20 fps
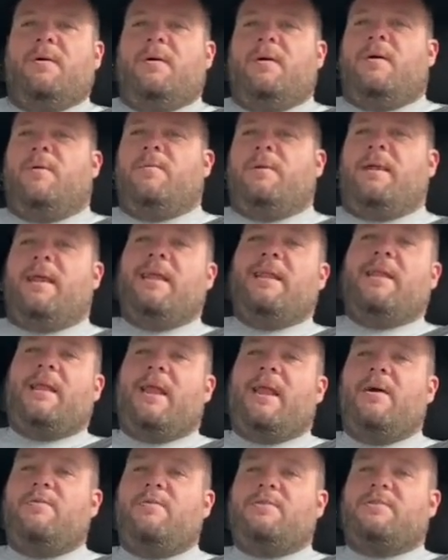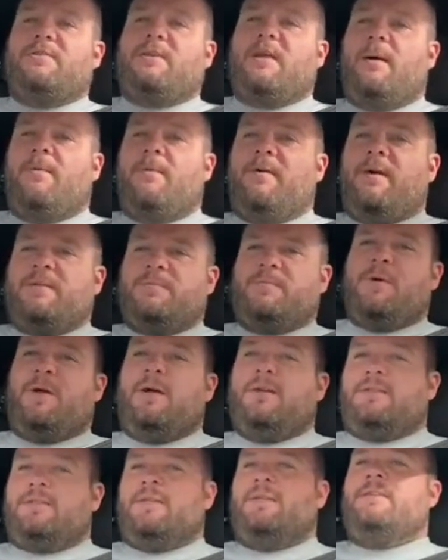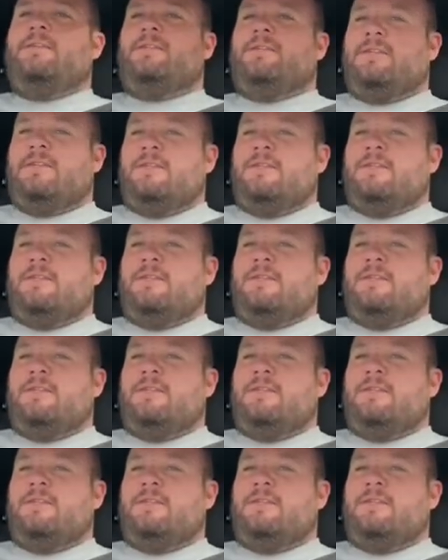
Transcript: I'm gonna get the girls a couple of hash browns each.